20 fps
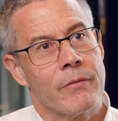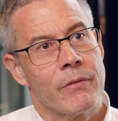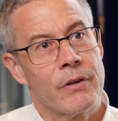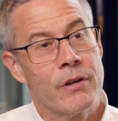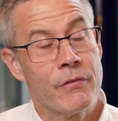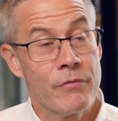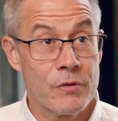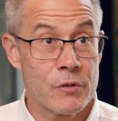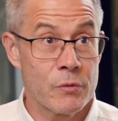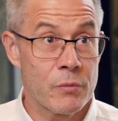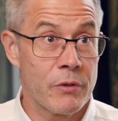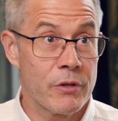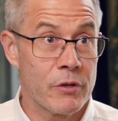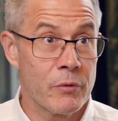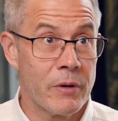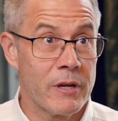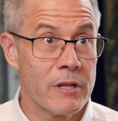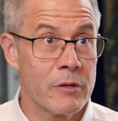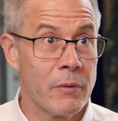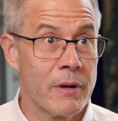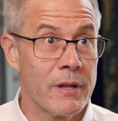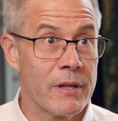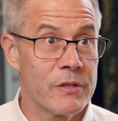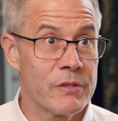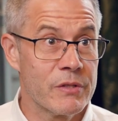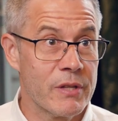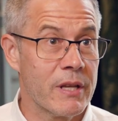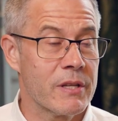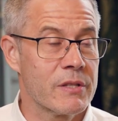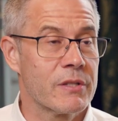The difference with the
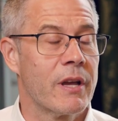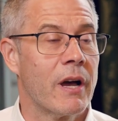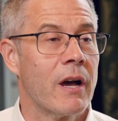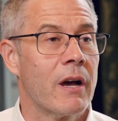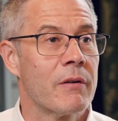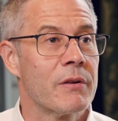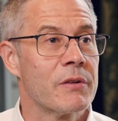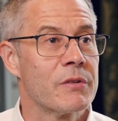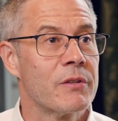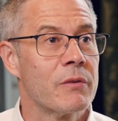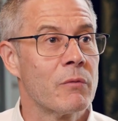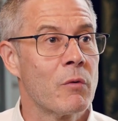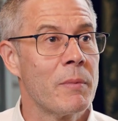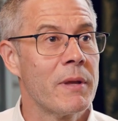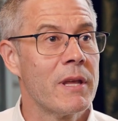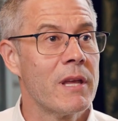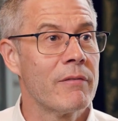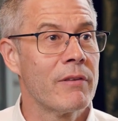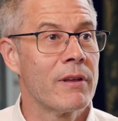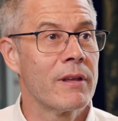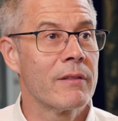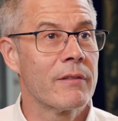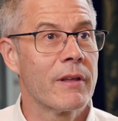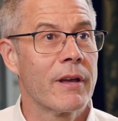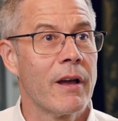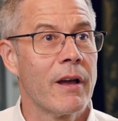2026 car is that we'll be giving the